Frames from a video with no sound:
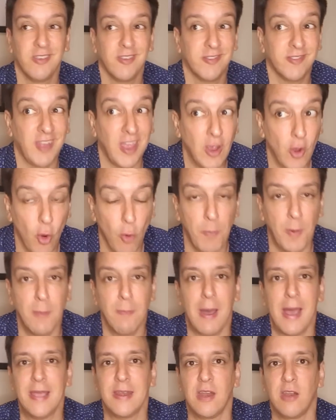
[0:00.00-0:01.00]
stay open
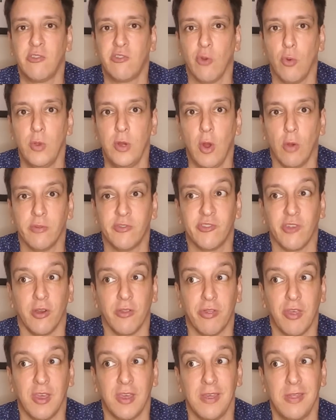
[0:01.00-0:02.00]
minded so we don't
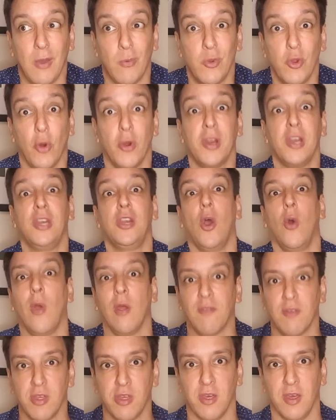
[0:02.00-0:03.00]
start thinking that we already know
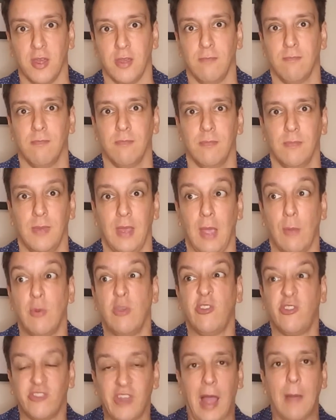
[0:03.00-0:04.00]
everything and we
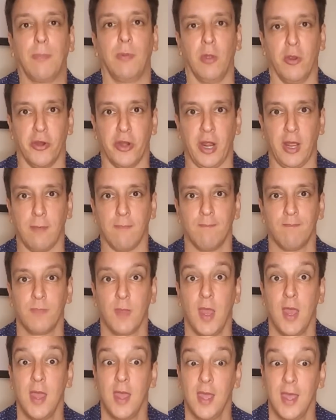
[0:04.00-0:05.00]
stop learning.
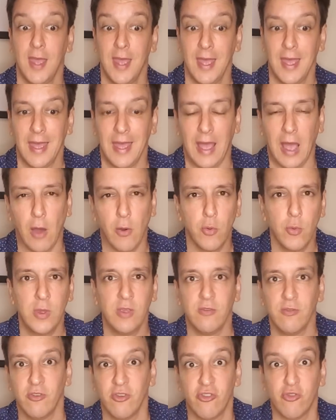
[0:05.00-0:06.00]
How do
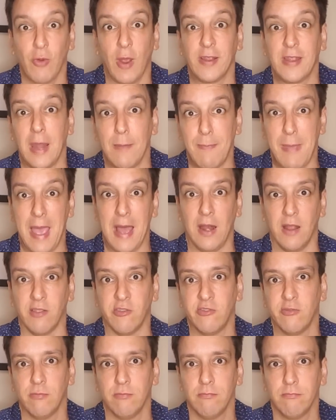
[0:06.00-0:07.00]
we strike that
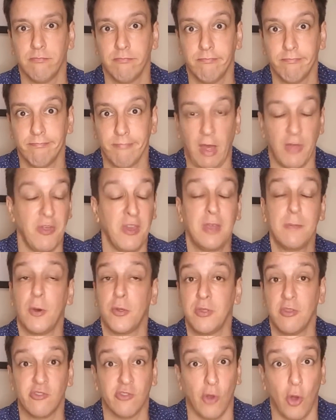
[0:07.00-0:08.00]
balance? I think
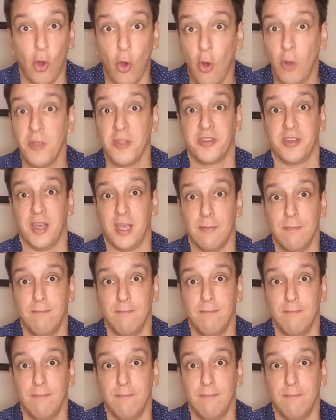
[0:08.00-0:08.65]
about this all the time.